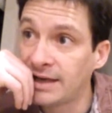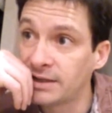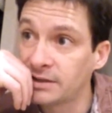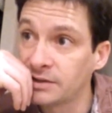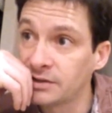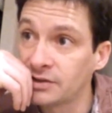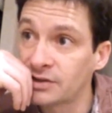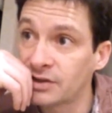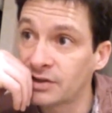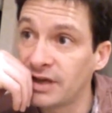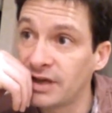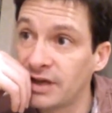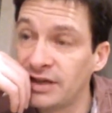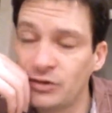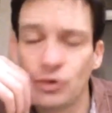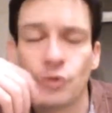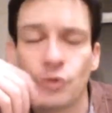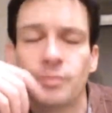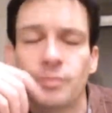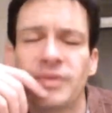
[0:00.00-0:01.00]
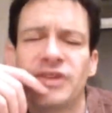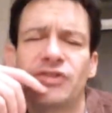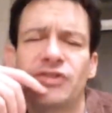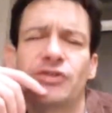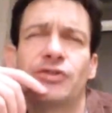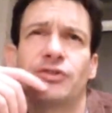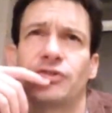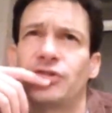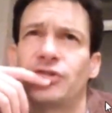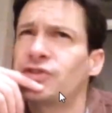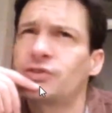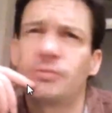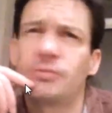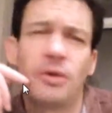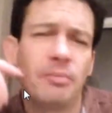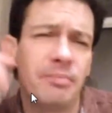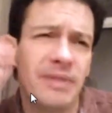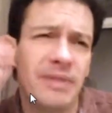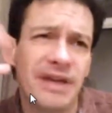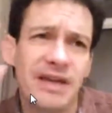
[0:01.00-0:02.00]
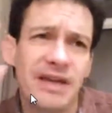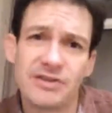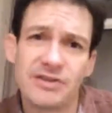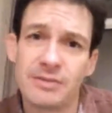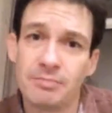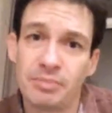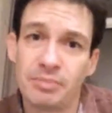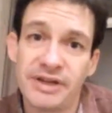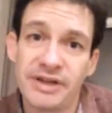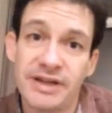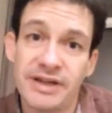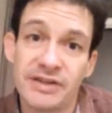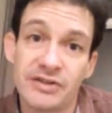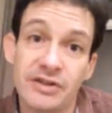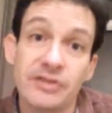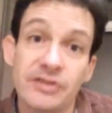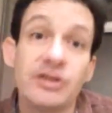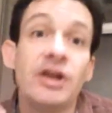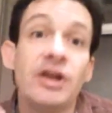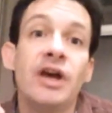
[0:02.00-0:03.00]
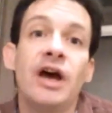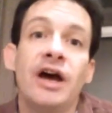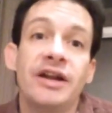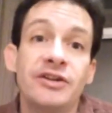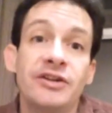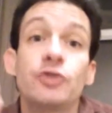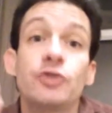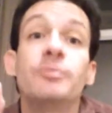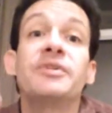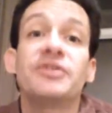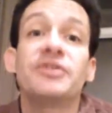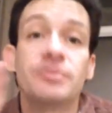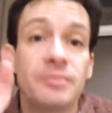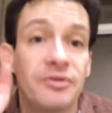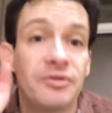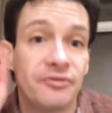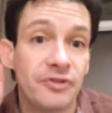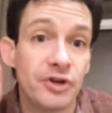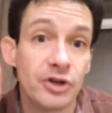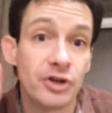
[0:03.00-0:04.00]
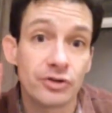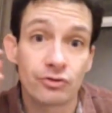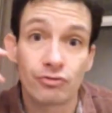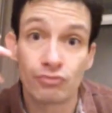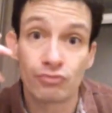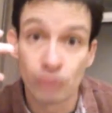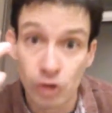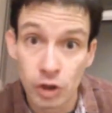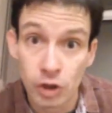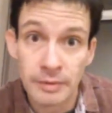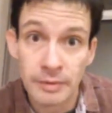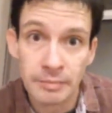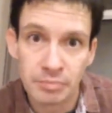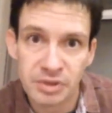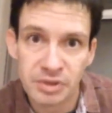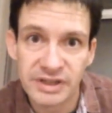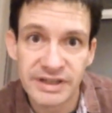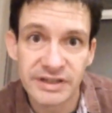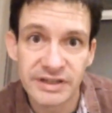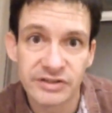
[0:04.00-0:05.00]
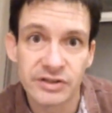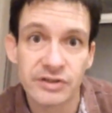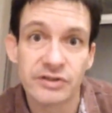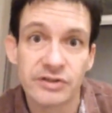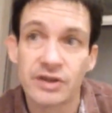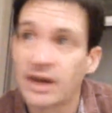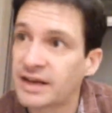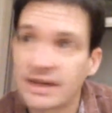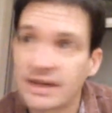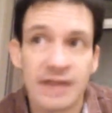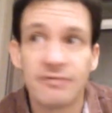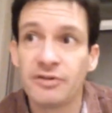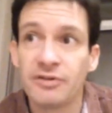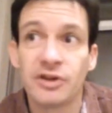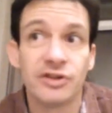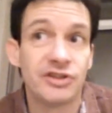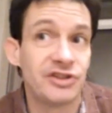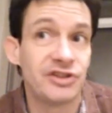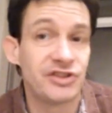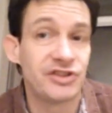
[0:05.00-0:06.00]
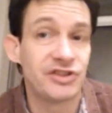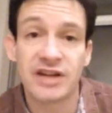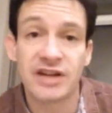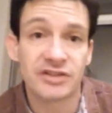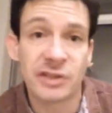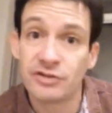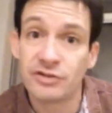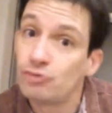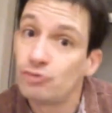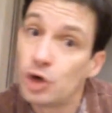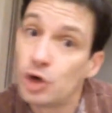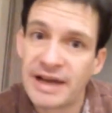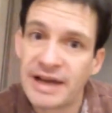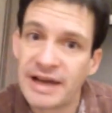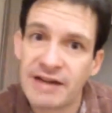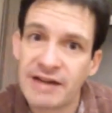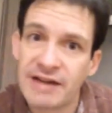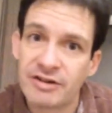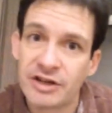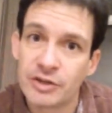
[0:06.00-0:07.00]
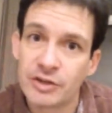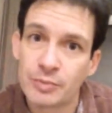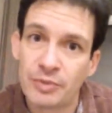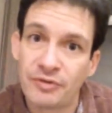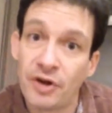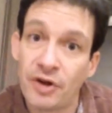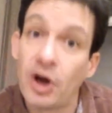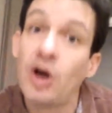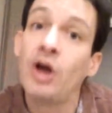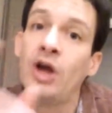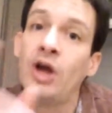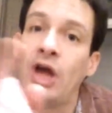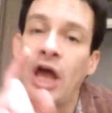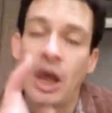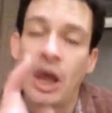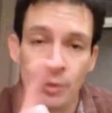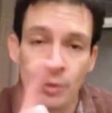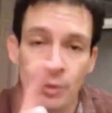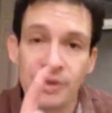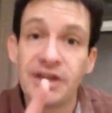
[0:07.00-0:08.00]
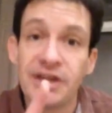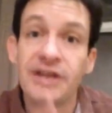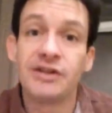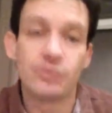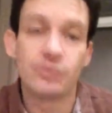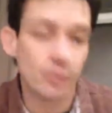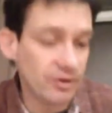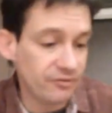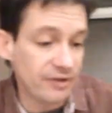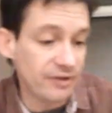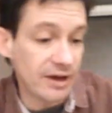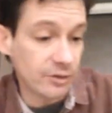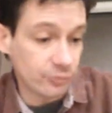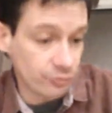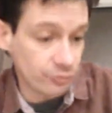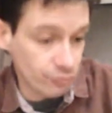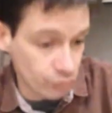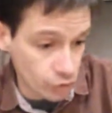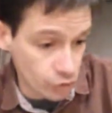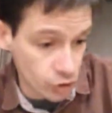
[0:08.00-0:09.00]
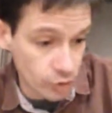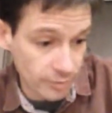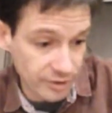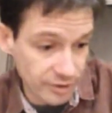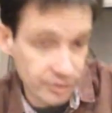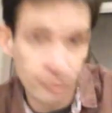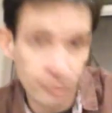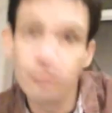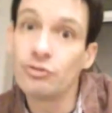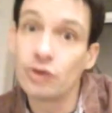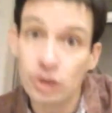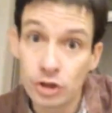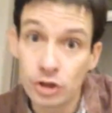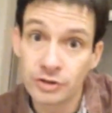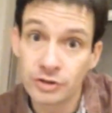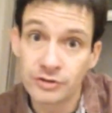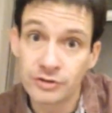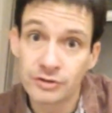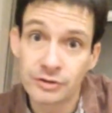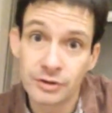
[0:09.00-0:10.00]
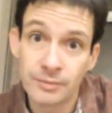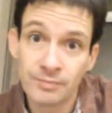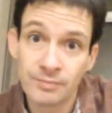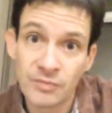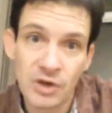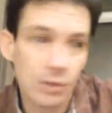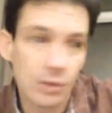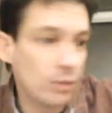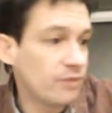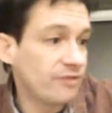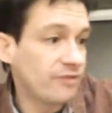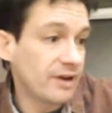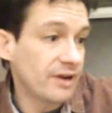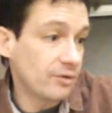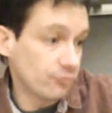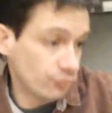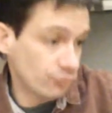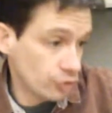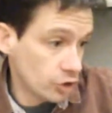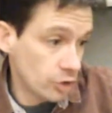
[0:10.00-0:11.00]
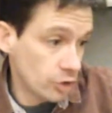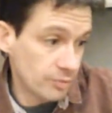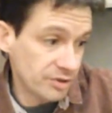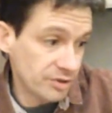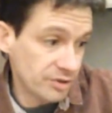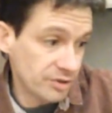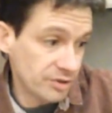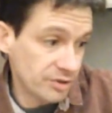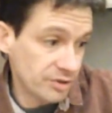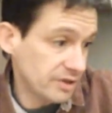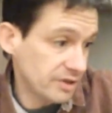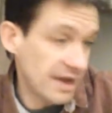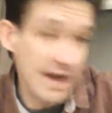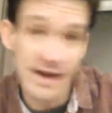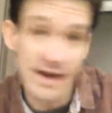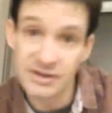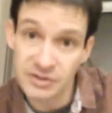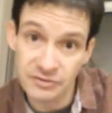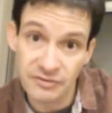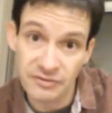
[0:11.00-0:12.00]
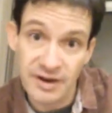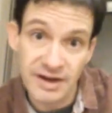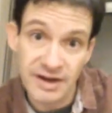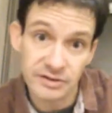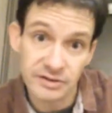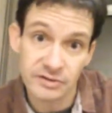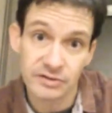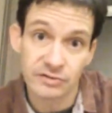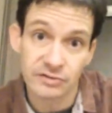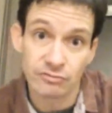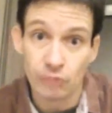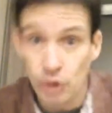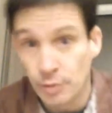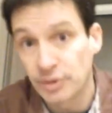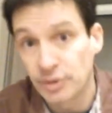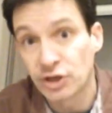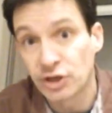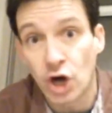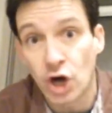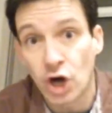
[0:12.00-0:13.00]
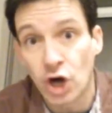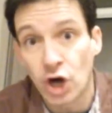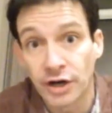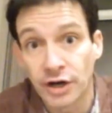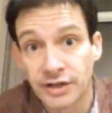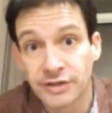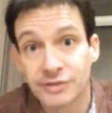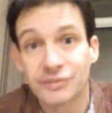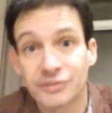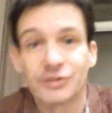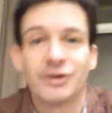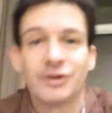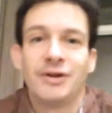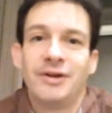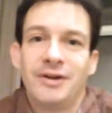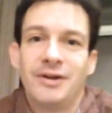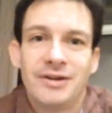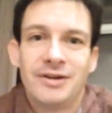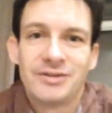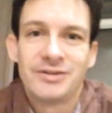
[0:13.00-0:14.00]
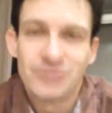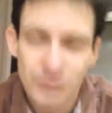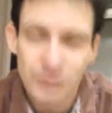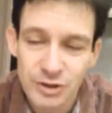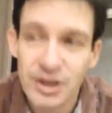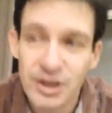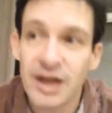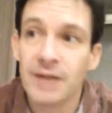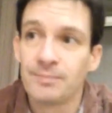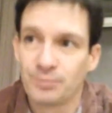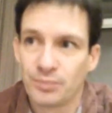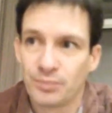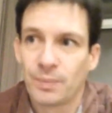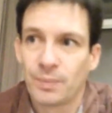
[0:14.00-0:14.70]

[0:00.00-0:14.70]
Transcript: me to some amazing places. And he took me to my first Roman places. I've never detected Roman areas before. And we did. We found Roman roads. We found Roman artifacts, Roman coins. So, yeah.